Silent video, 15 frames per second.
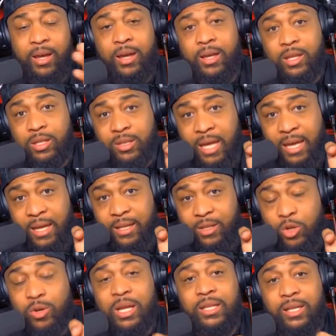then
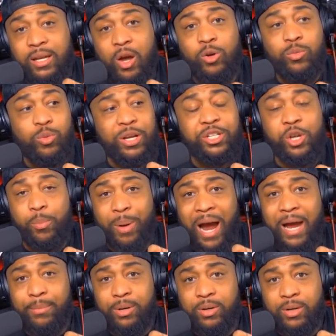you need to go read your
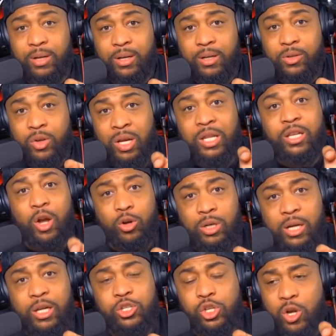Bible. You need to go
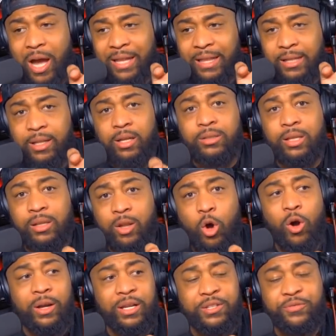look, because you're going to have to look the
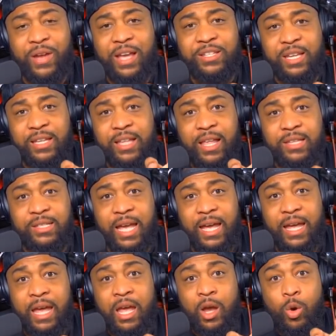Lord in his face and
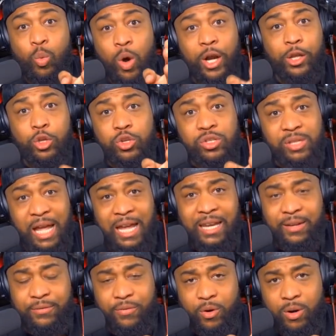say, what are you
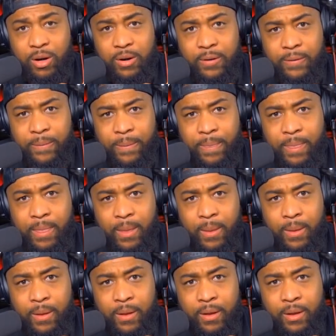standing for?
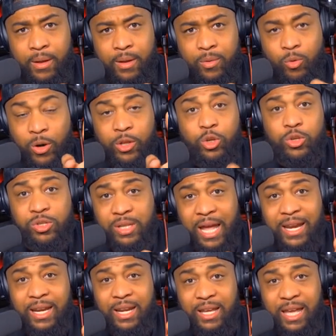What are you
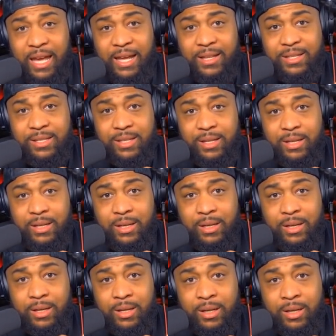standing against?
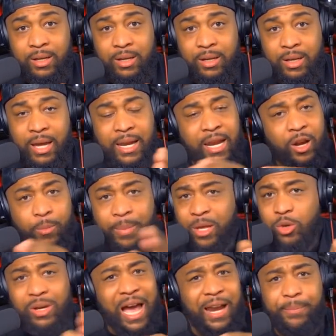And that don't mean
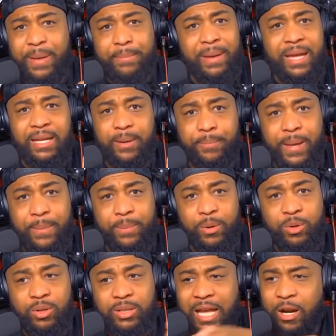you got to be mean to people.
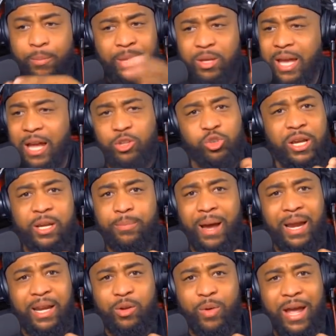That don't mean you got to treat
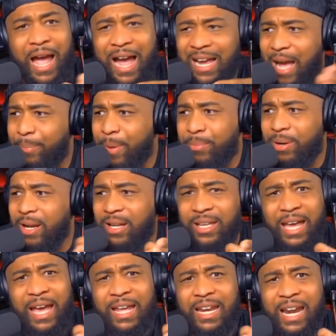anybody anyway. I got people that are
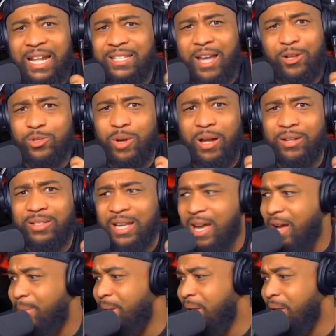gay that I talk to all the time.